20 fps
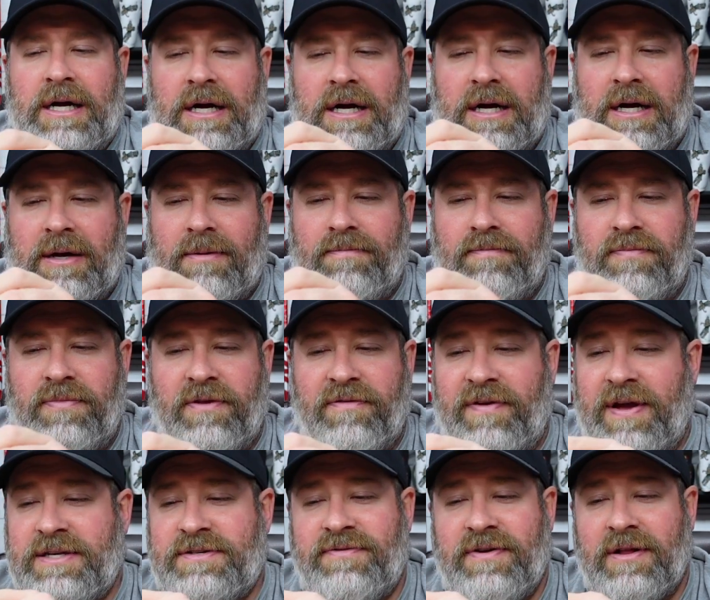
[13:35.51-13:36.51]
The
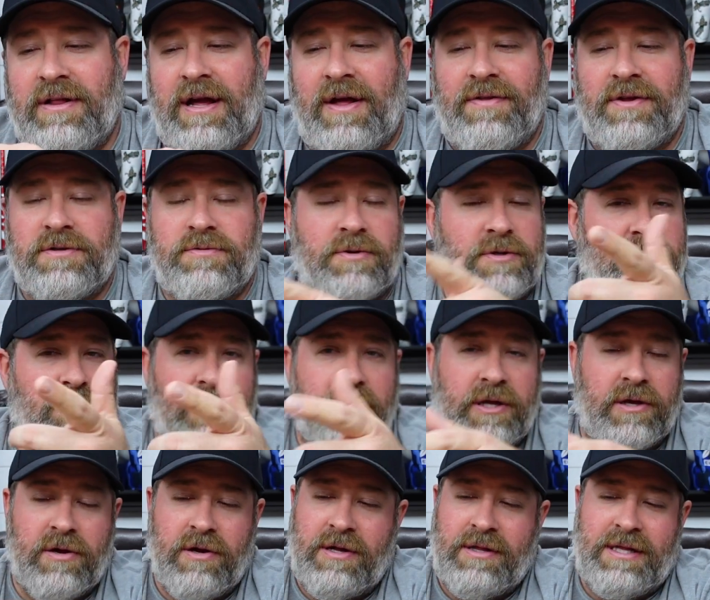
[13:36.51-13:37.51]
face feeling on this one is really
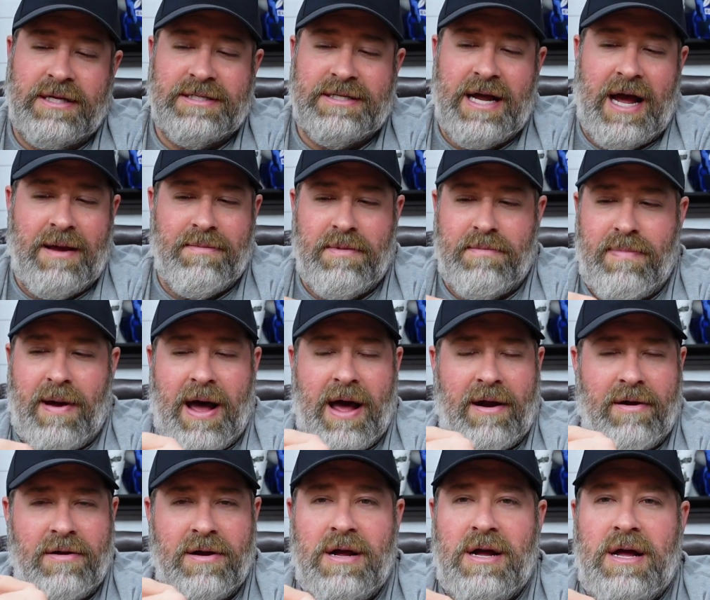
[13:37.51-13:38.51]
good. This diamond
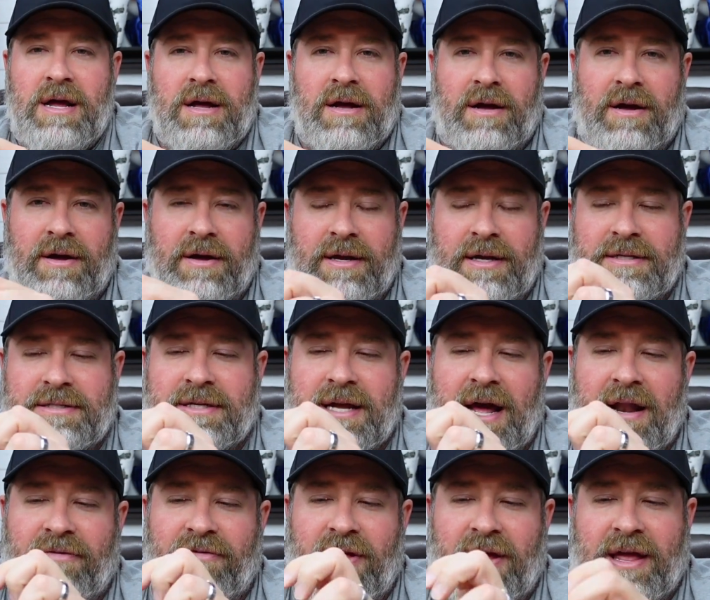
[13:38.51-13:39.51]
pattern, it's
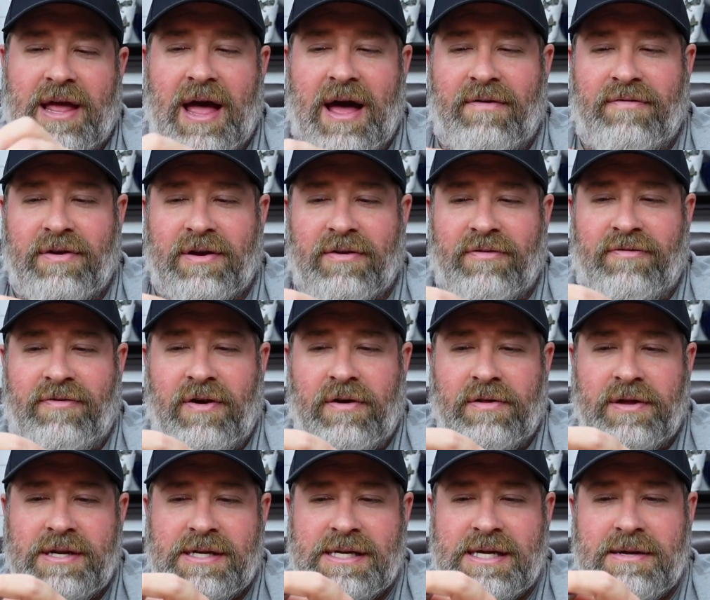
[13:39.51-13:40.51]
kind of like having a
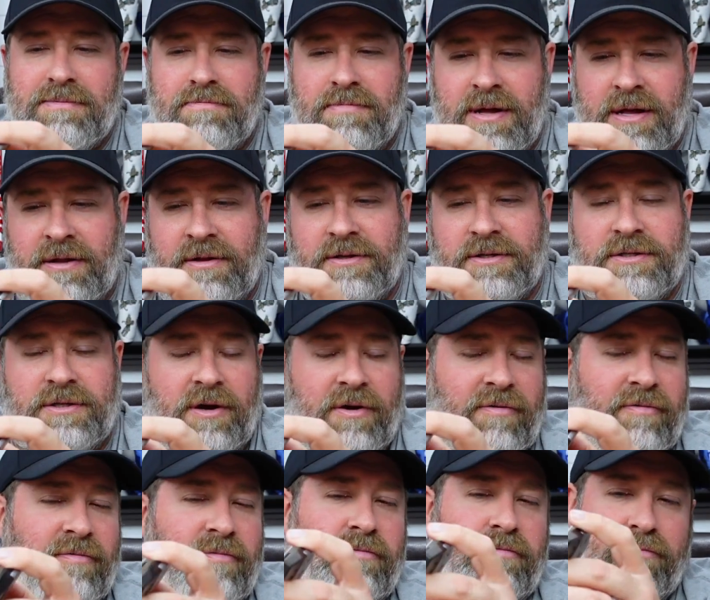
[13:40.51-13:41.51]
fairly deep mill,
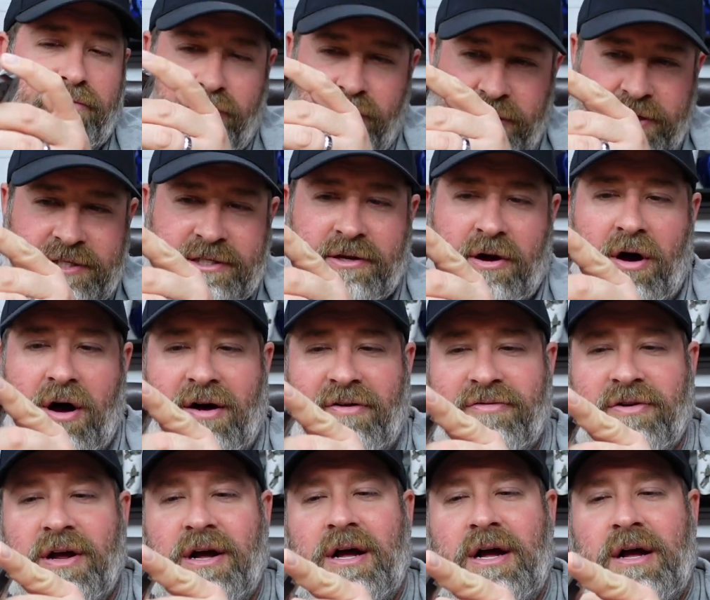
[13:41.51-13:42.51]
so pretty
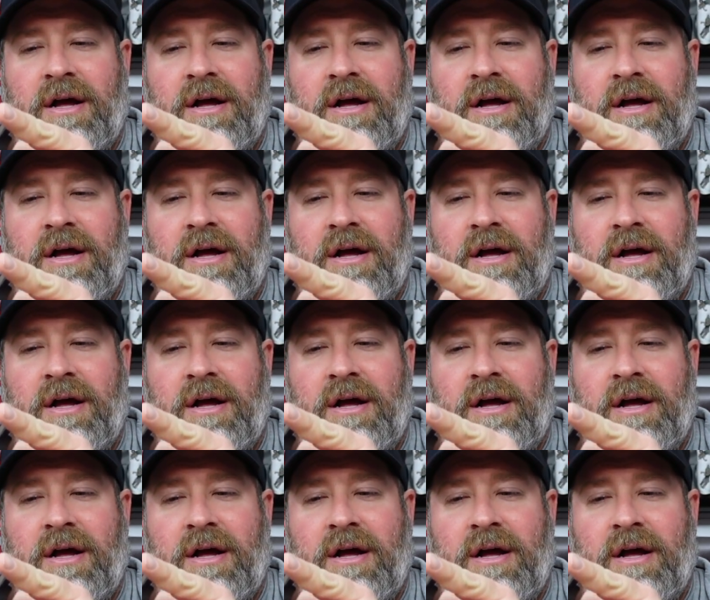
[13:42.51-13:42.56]
soft.